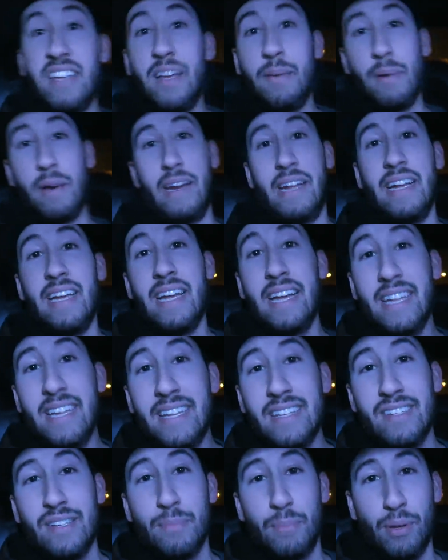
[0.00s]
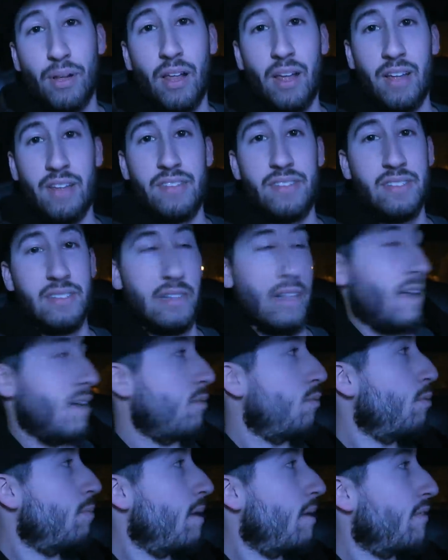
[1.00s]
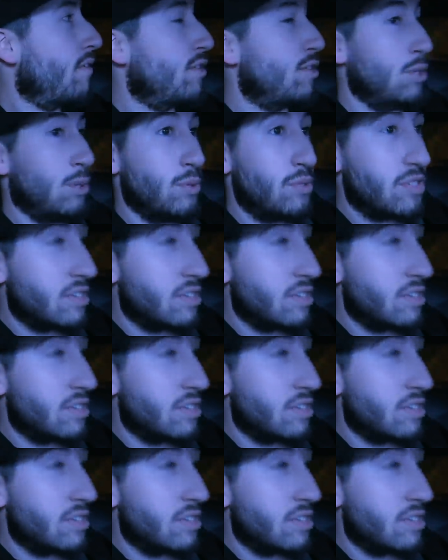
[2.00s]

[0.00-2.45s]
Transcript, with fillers: think about it. it. It is a plus. Like we'll be able to do